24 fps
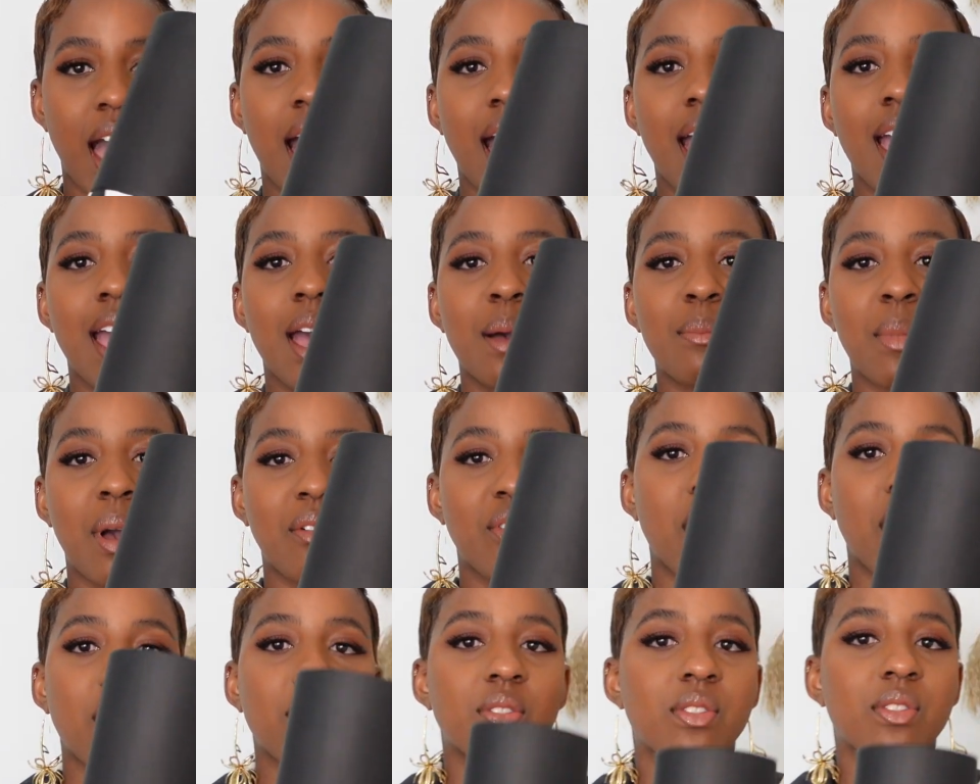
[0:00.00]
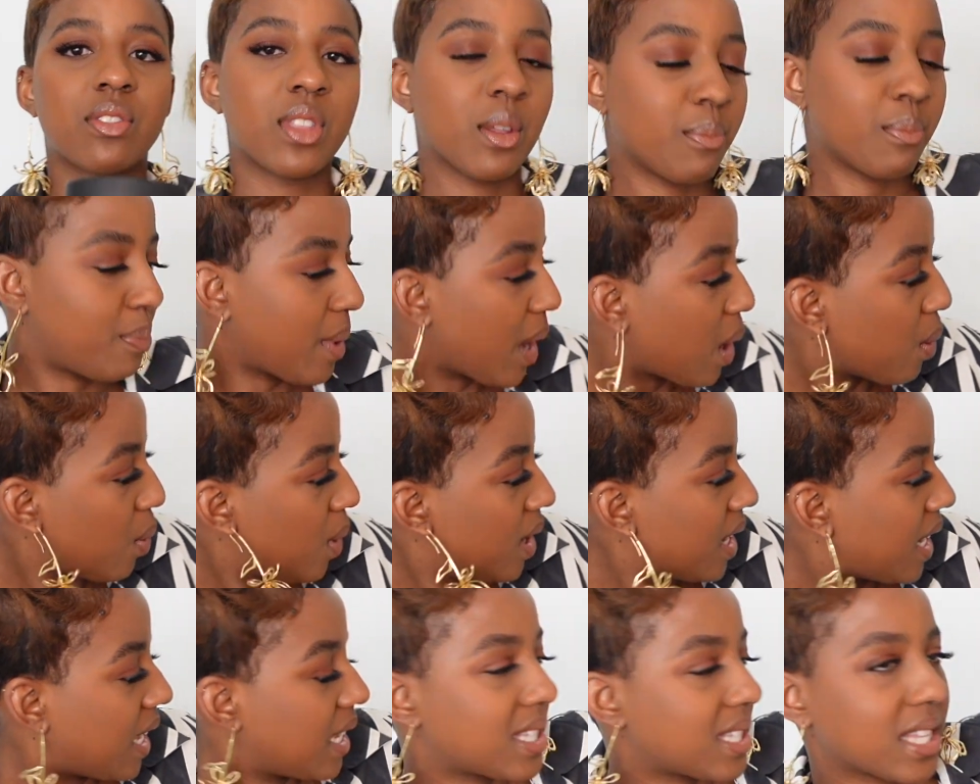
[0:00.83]
I've got, the big
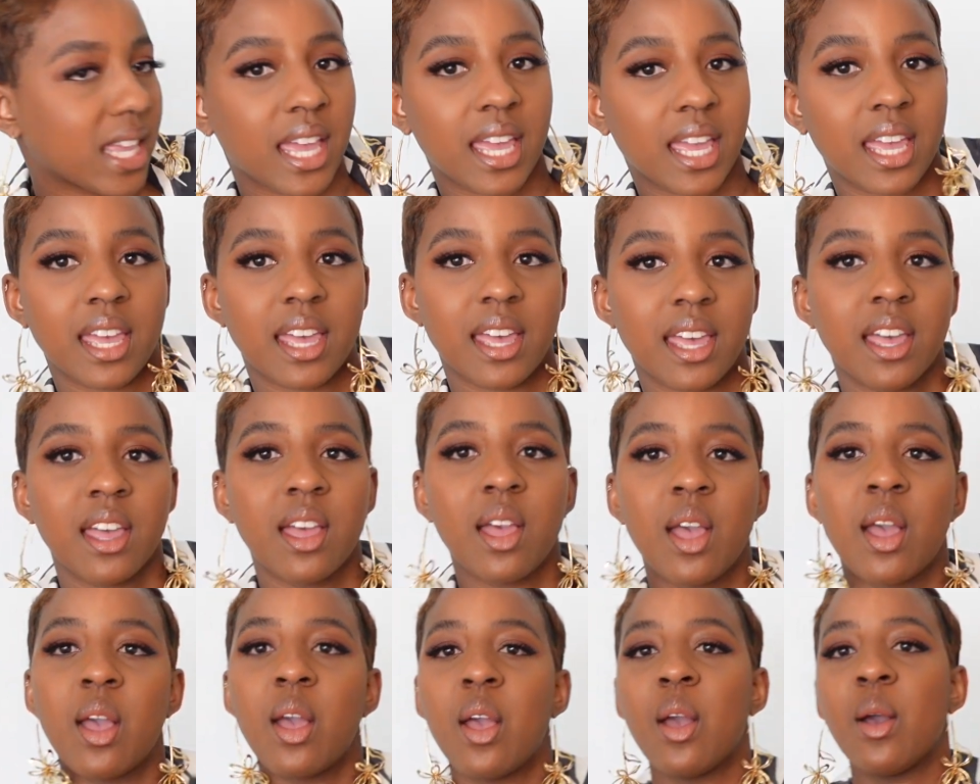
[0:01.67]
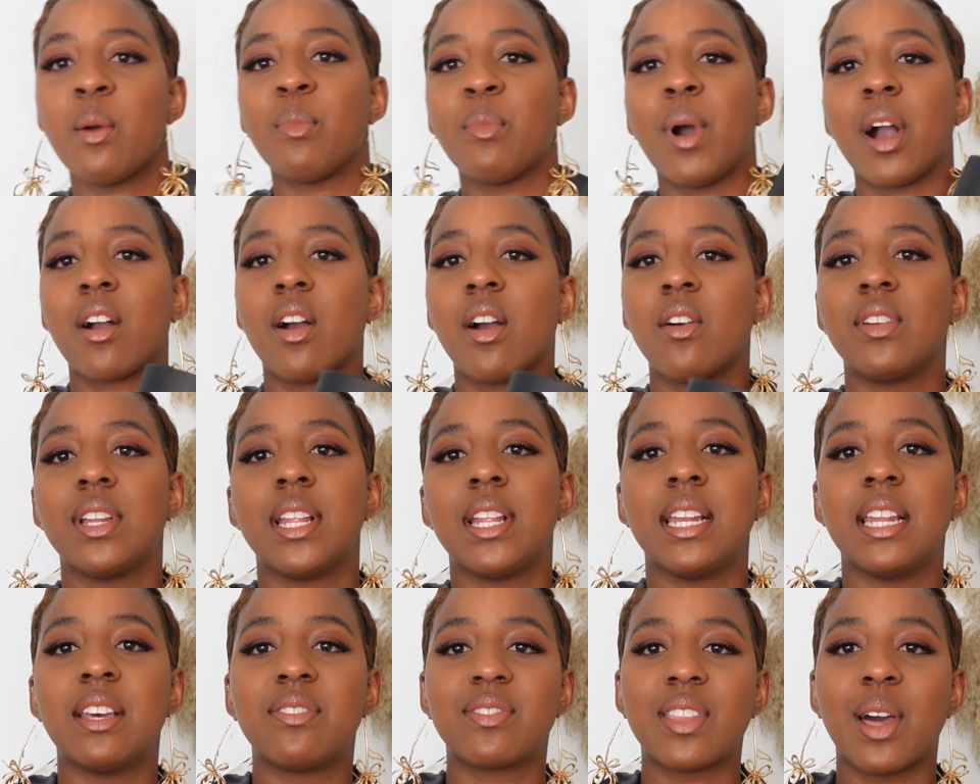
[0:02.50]
one is here, but I can't
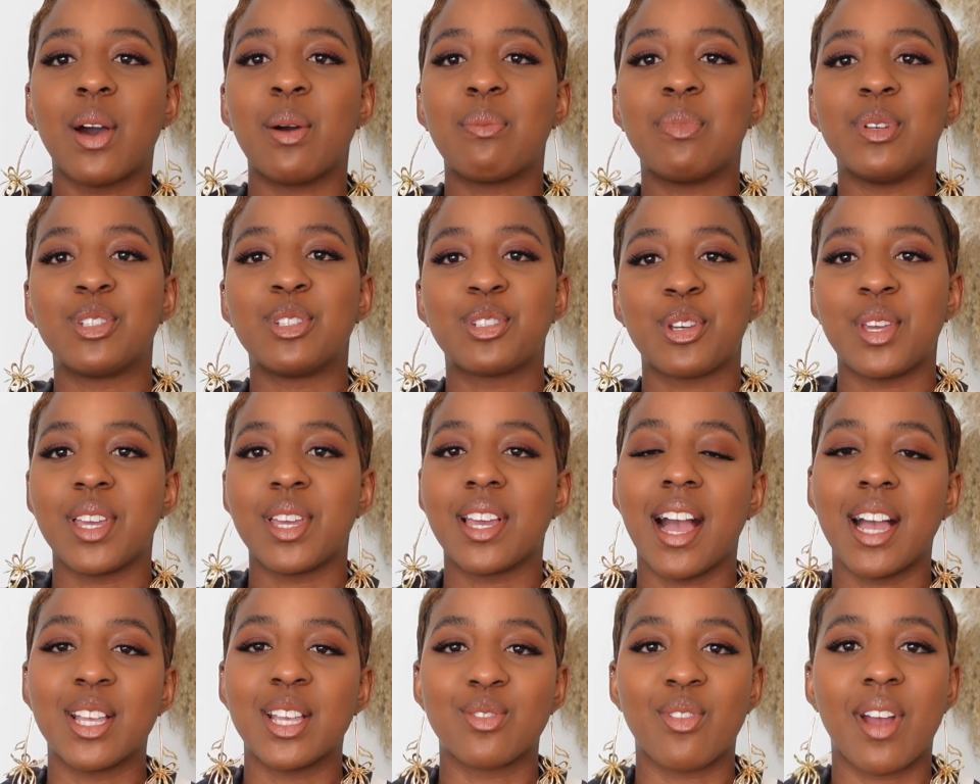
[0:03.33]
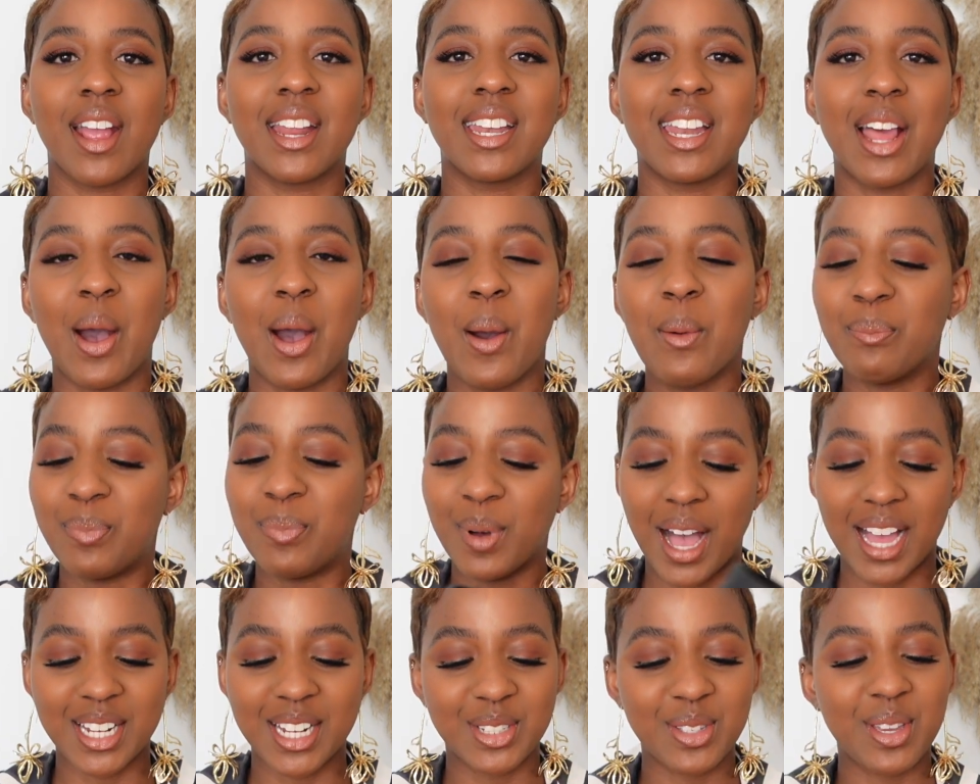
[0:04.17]
really lift that up and show you guys right now.
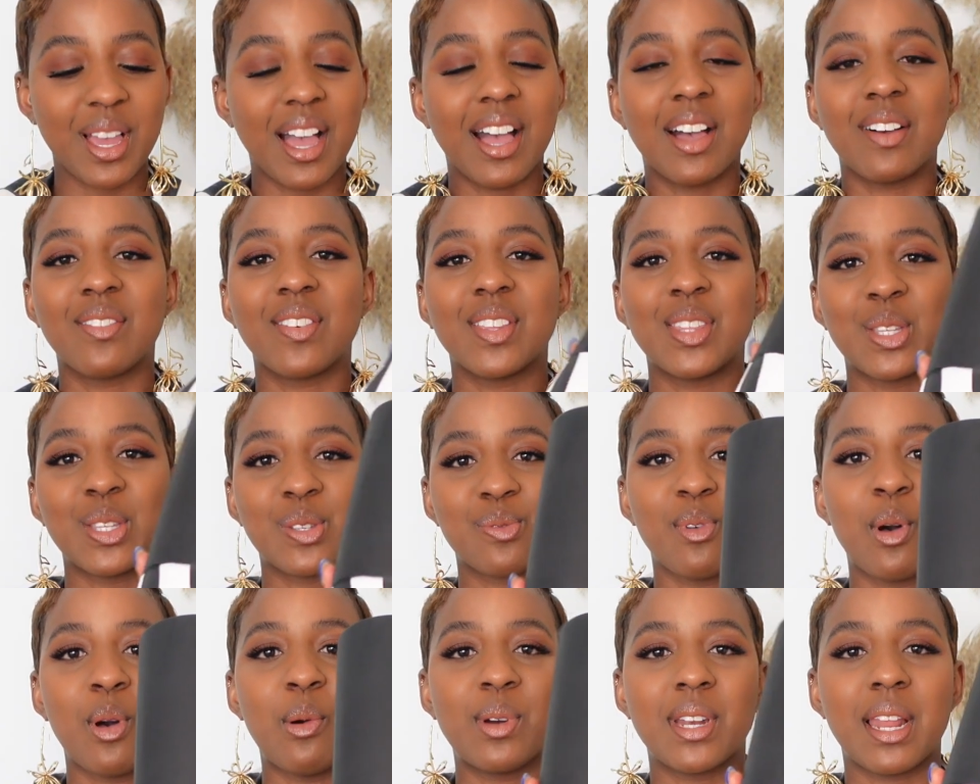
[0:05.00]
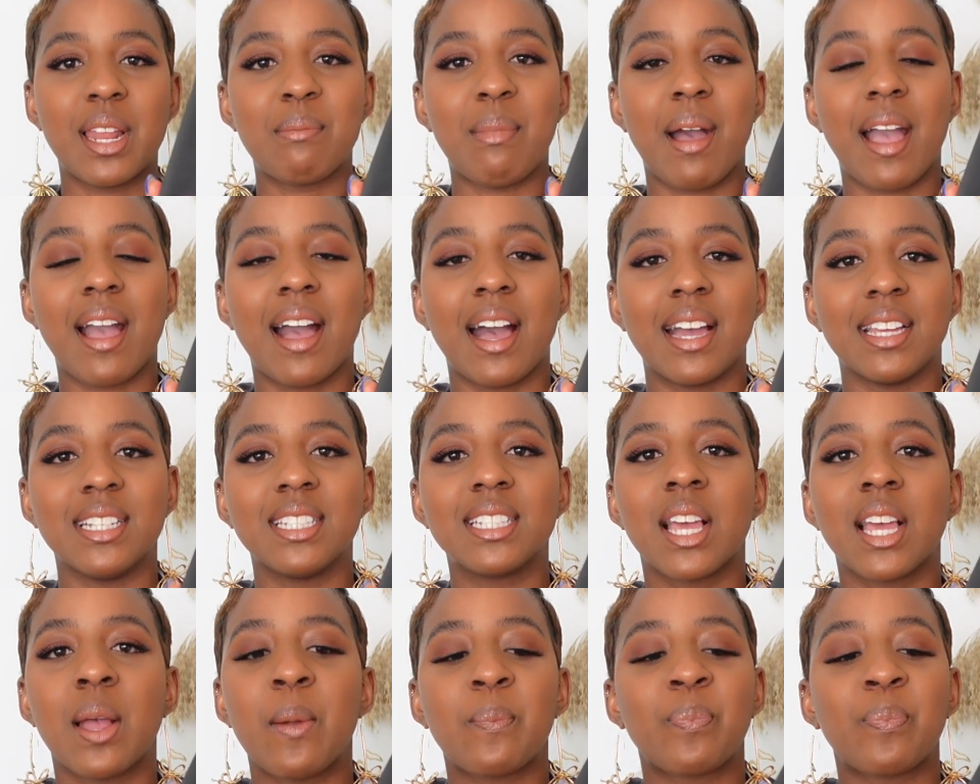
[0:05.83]
But I do have the small one in my
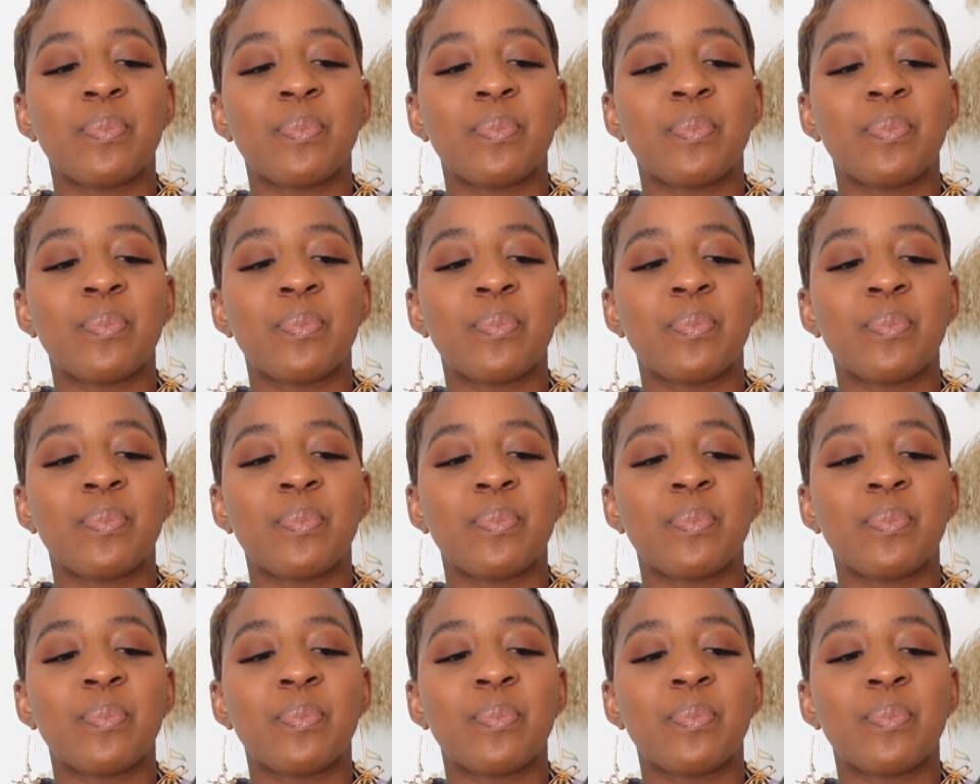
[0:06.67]
hand.